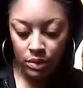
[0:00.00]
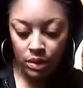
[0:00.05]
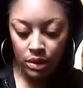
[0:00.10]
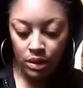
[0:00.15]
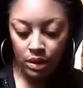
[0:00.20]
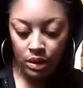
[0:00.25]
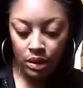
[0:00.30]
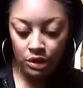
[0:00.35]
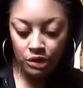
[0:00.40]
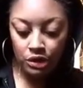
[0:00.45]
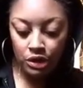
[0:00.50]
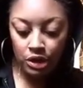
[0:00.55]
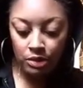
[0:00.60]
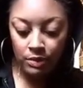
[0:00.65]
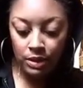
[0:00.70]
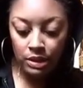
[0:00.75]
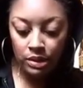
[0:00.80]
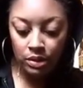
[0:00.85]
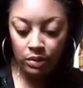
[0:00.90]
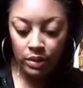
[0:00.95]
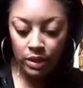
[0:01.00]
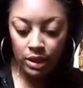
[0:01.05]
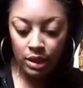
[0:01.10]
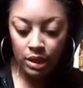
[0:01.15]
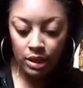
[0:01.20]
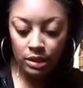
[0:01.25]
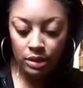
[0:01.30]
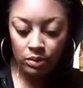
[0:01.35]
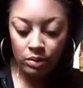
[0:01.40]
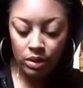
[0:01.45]
Because you're going to be sewing that
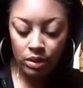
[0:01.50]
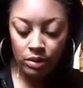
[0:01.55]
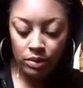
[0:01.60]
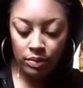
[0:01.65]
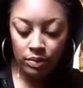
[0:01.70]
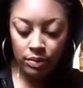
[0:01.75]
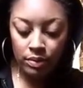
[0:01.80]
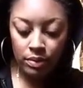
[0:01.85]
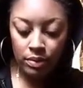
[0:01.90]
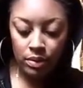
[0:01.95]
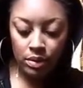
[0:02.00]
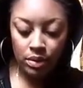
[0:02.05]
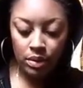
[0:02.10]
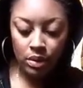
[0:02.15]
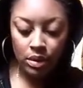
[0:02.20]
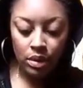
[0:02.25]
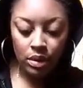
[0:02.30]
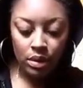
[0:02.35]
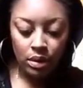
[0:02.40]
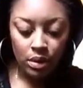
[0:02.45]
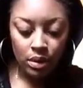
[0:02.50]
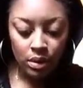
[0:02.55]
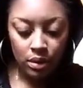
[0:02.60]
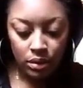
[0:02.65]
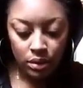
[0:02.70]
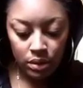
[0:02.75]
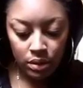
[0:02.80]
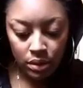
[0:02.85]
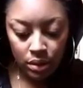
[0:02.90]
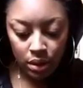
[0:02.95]
as well.
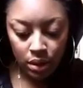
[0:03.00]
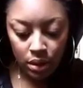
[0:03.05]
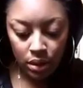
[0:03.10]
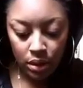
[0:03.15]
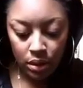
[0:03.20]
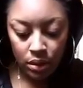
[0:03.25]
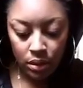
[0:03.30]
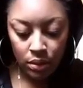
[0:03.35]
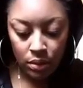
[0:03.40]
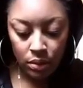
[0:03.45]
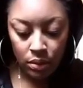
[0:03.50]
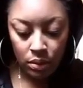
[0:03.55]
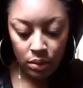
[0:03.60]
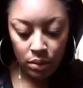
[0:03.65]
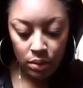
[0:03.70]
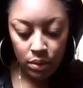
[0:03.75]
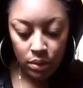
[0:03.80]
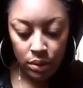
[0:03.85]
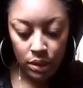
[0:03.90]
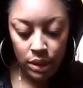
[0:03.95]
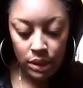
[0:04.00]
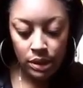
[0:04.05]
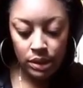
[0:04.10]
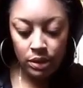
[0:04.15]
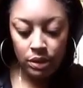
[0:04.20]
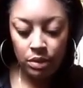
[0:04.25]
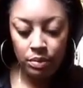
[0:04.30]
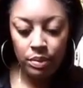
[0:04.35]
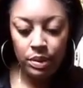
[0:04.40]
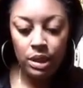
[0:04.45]
So this
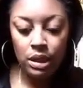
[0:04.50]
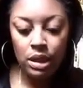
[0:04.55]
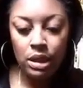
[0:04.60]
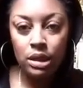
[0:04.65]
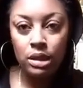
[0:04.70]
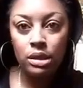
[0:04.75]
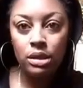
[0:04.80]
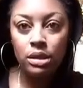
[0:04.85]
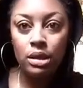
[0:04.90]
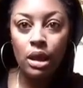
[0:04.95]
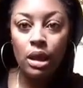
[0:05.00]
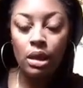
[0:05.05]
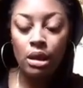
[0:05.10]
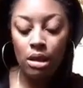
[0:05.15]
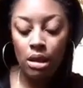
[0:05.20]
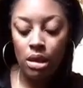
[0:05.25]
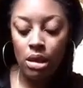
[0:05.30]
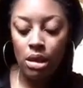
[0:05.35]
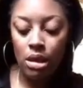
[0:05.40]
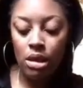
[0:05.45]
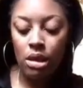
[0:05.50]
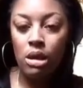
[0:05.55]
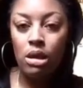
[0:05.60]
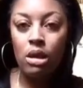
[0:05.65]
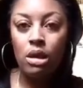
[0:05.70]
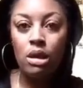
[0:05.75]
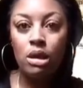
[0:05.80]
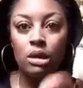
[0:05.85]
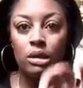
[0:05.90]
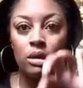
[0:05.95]
little piece
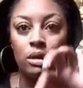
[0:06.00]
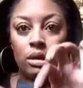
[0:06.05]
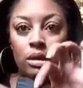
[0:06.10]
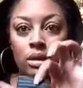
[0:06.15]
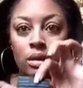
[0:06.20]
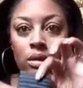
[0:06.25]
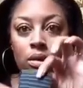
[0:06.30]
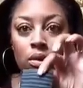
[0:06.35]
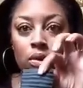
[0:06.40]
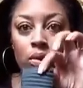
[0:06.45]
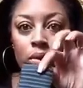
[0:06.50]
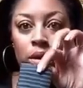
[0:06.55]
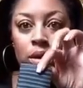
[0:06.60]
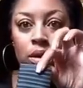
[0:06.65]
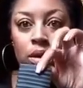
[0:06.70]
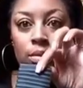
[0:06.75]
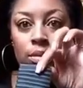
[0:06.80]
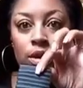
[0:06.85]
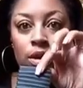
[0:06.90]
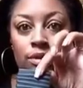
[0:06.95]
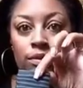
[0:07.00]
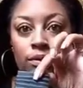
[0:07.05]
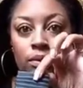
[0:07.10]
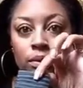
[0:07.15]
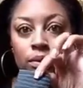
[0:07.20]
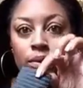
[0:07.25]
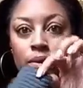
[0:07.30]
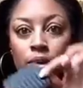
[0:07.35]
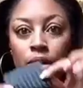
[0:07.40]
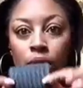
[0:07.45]
is going to be
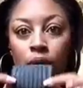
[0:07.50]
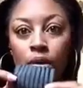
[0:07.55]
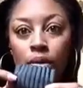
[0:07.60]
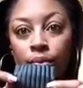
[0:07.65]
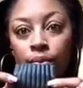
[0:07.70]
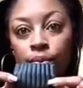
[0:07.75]
for